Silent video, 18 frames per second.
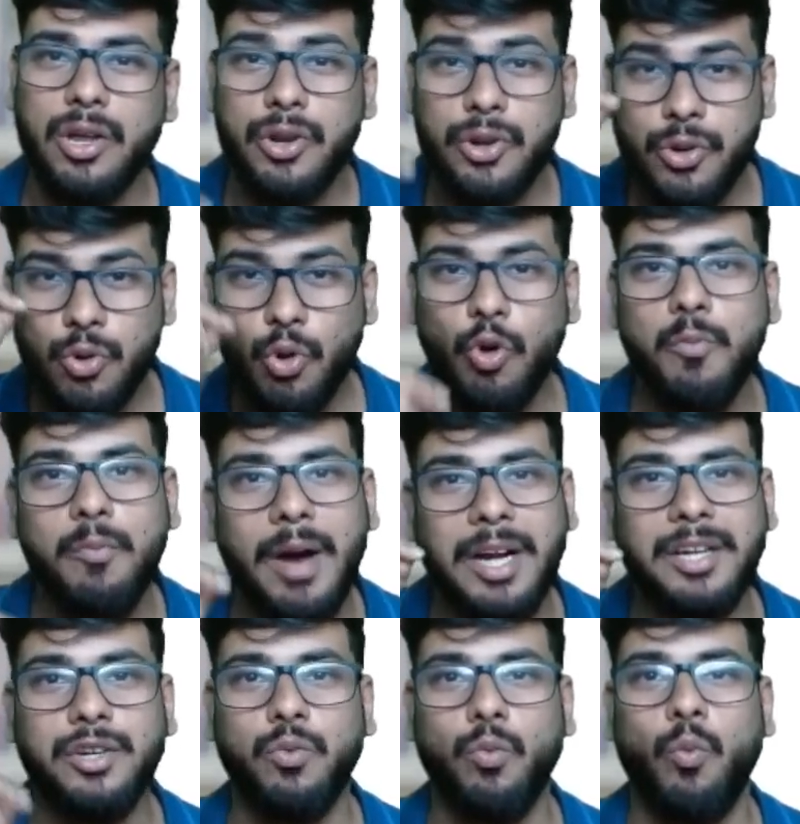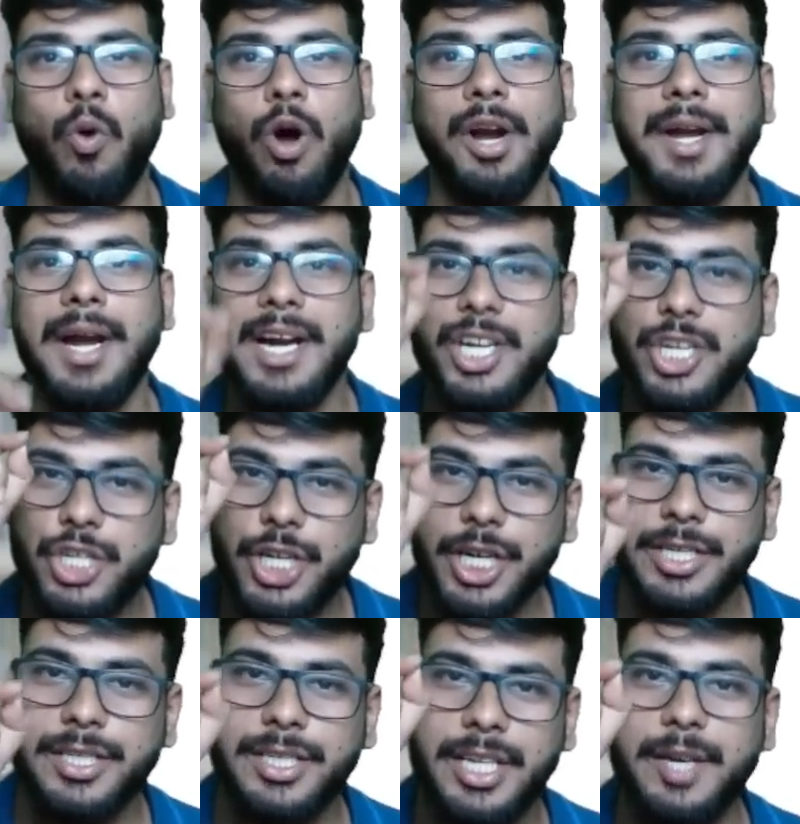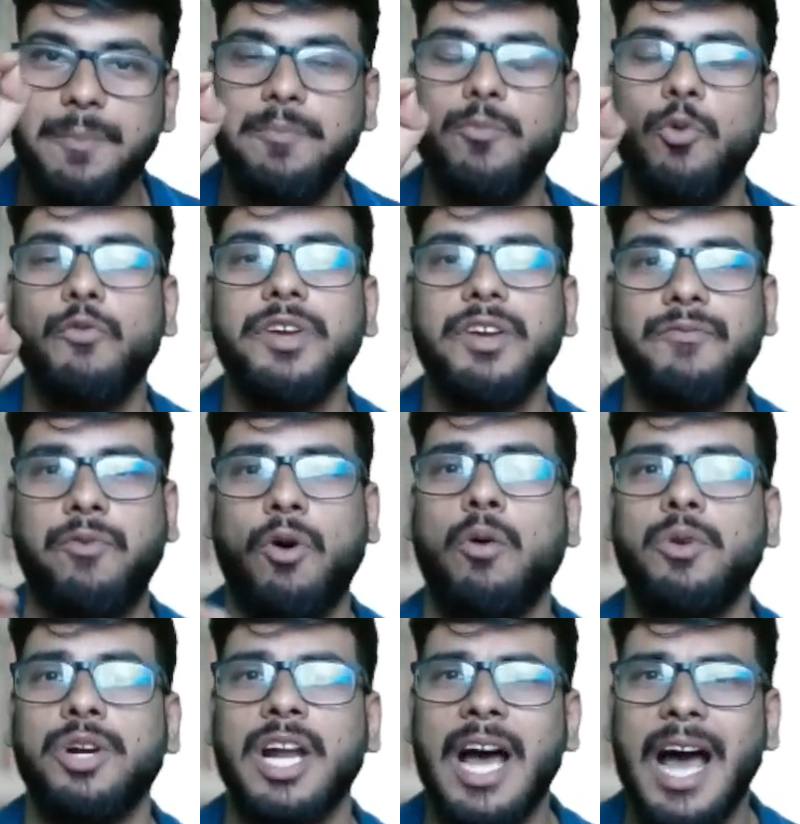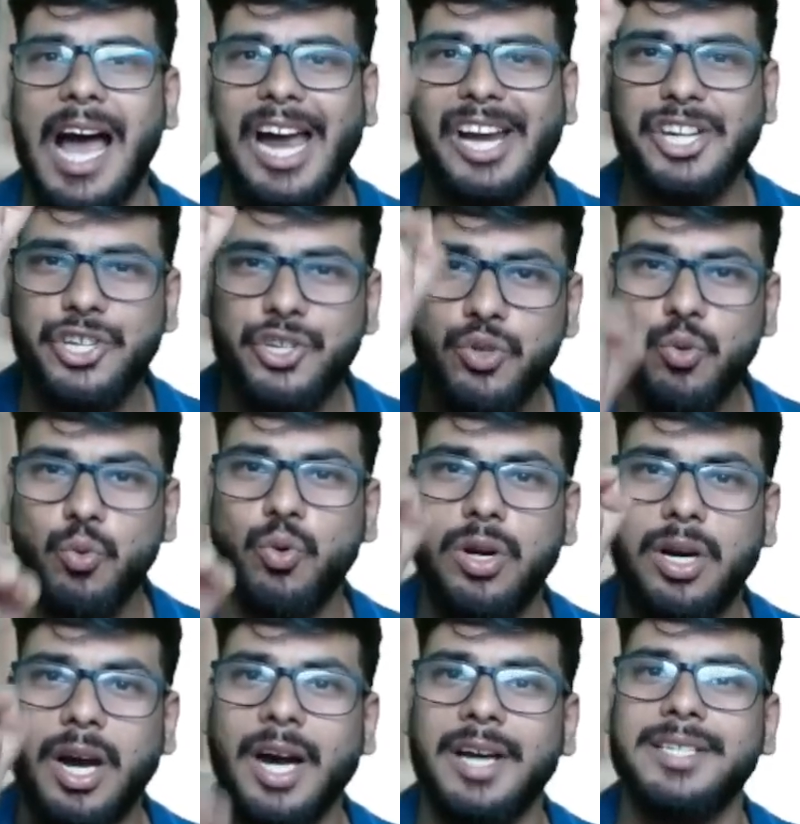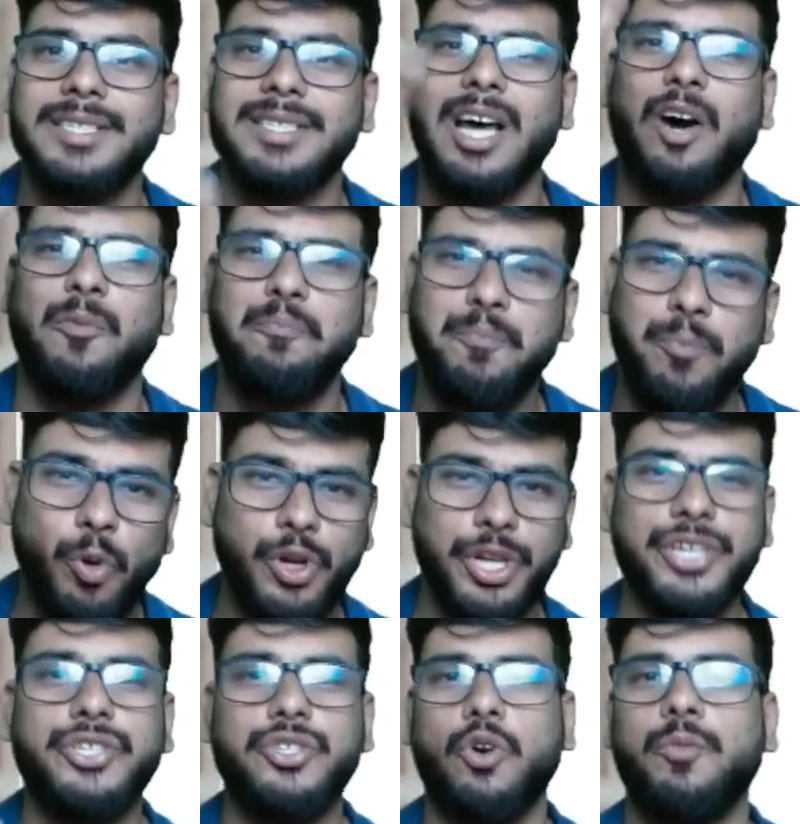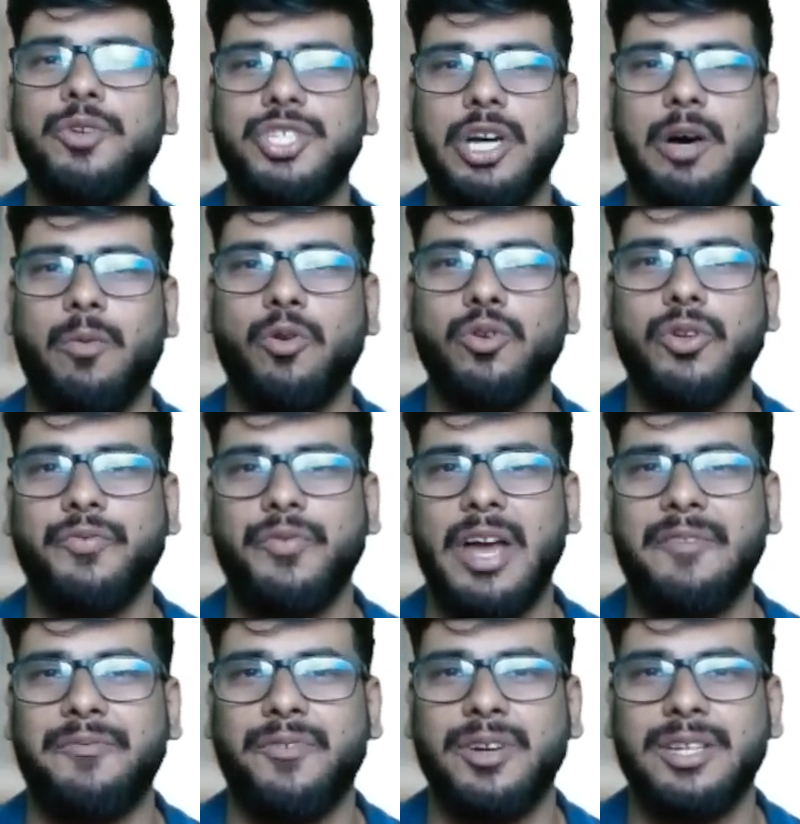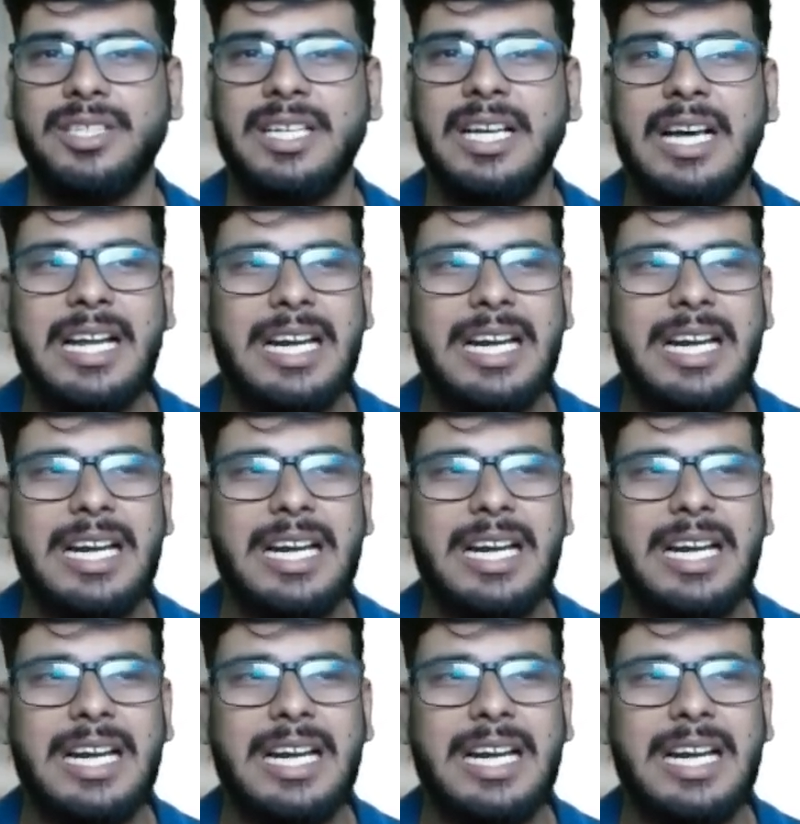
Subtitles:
No matter what, just keep moving forward. And you guys are putting so much amount of efforts.